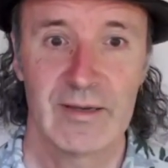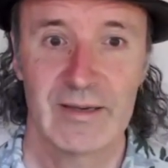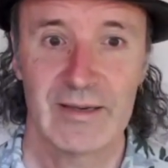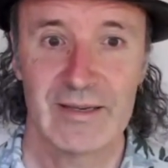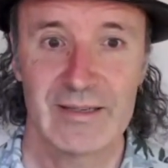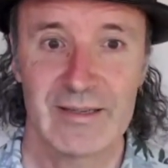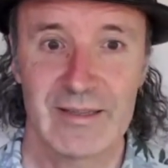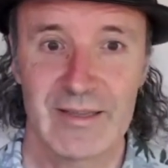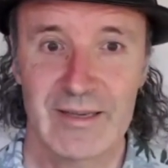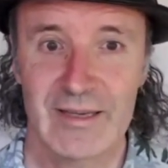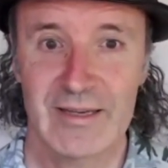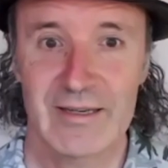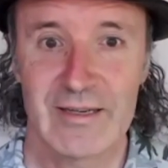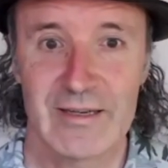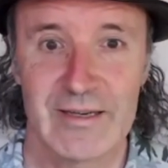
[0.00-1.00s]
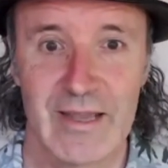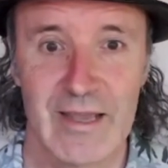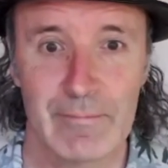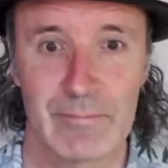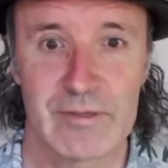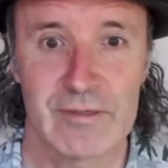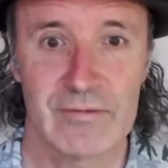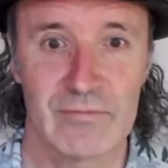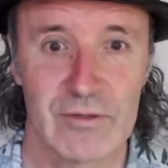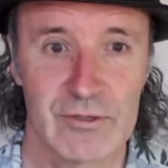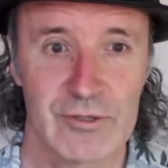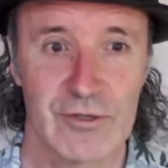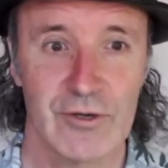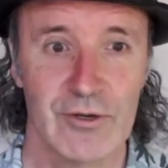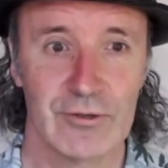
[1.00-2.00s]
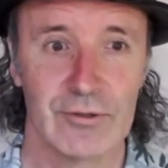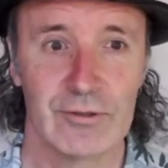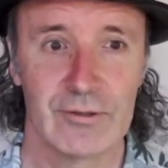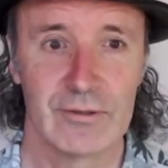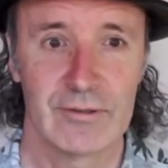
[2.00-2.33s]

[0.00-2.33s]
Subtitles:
into the hidden depths of your soul.